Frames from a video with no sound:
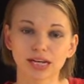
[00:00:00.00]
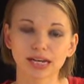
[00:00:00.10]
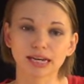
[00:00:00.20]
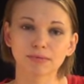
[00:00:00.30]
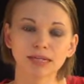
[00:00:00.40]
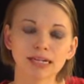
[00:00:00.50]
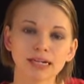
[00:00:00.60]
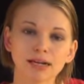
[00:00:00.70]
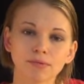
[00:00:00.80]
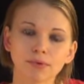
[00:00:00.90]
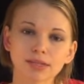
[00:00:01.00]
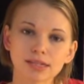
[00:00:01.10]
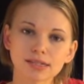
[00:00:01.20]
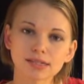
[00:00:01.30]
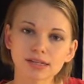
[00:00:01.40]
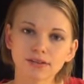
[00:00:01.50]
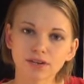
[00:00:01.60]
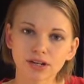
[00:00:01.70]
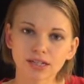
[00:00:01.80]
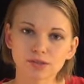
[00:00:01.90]
time. But this is a
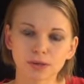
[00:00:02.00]
very